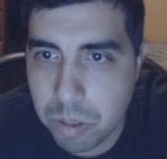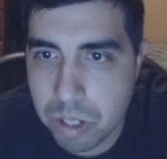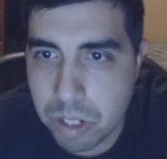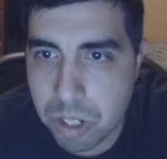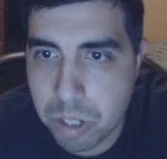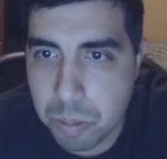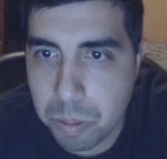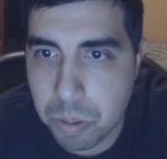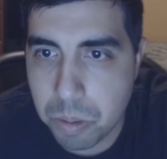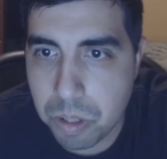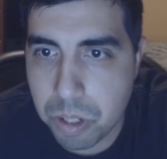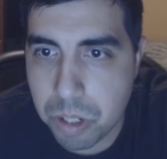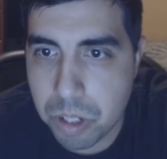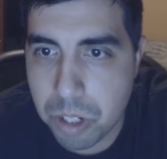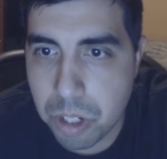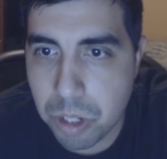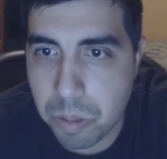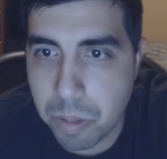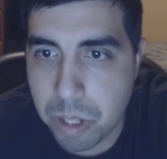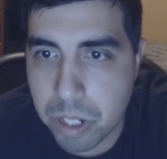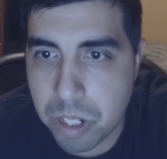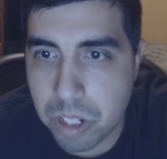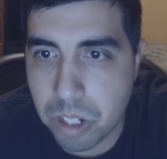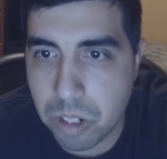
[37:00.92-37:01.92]
wasn't supposed to
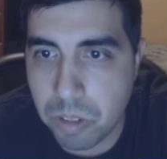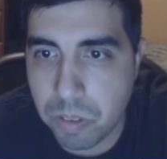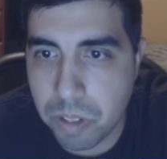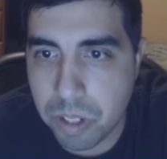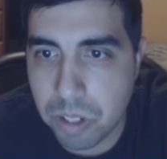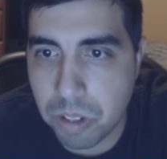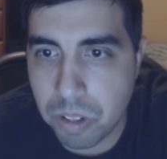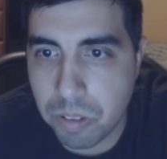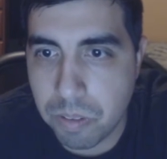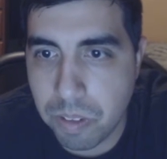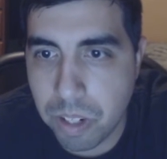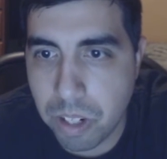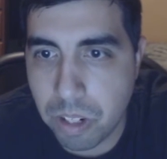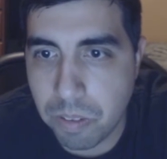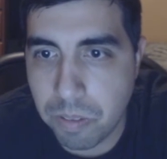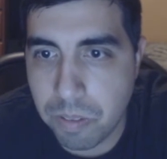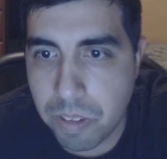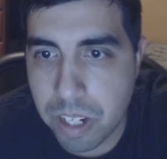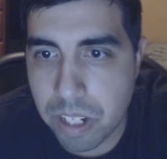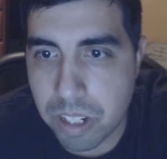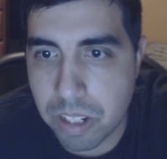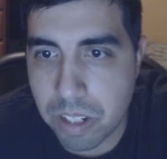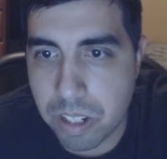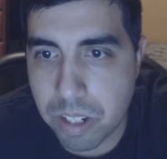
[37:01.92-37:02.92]
show myself until the final
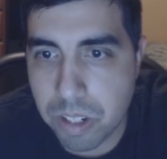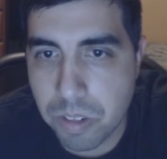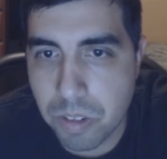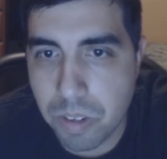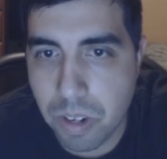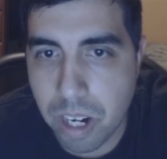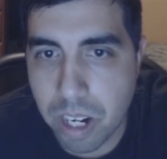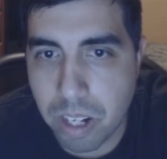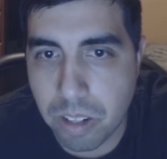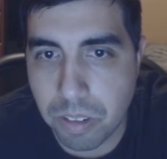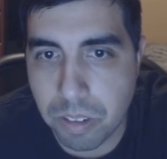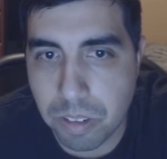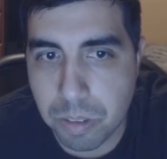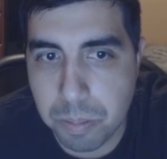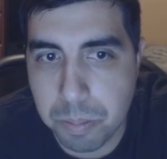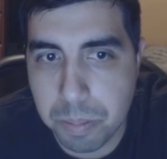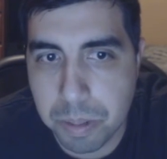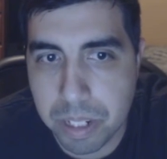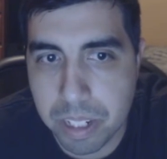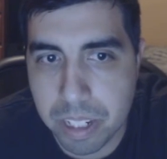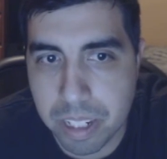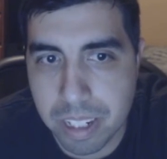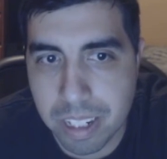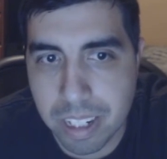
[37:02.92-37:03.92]
phase of the trials,
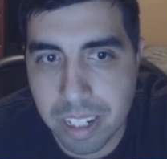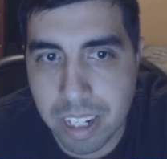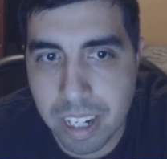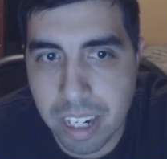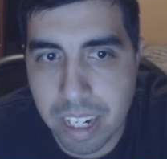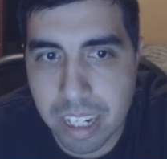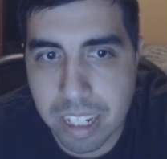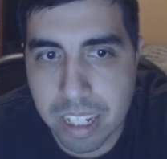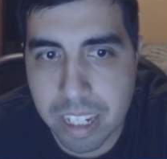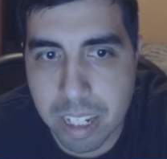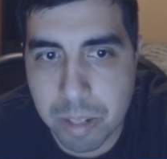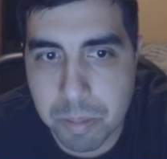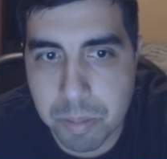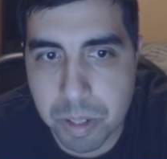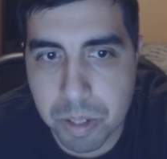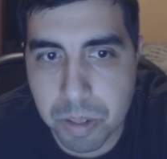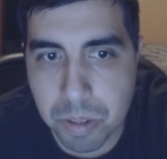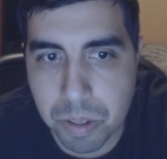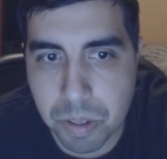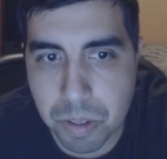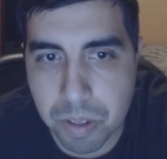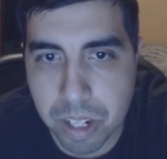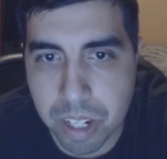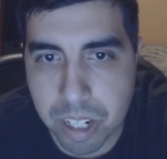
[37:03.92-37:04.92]
but I came
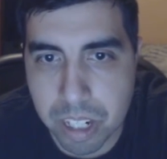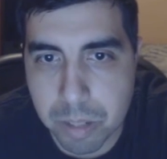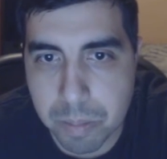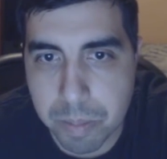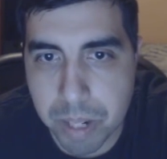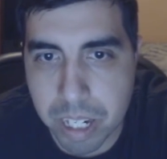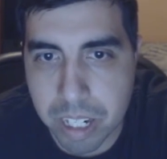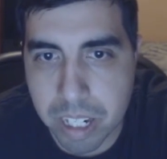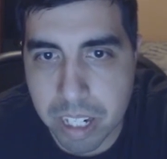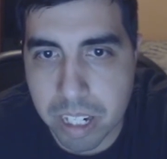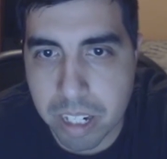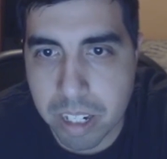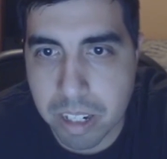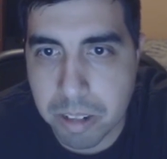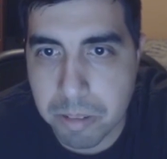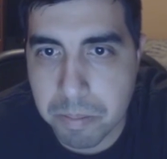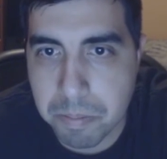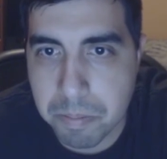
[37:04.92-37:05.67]
sooner than expected.